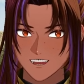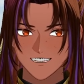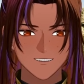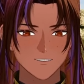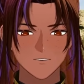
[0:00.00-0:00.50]

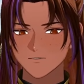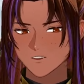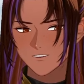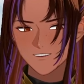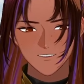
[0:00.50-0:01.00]
This is
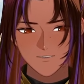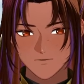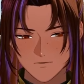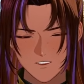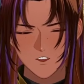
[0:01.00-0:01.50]
very
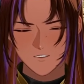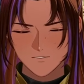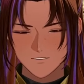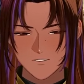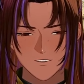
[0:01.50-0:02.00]
spell
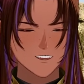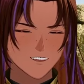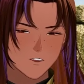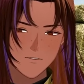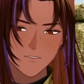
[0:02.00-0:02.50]
slot
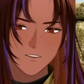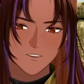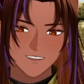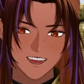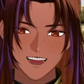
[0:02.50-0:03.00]
efficient.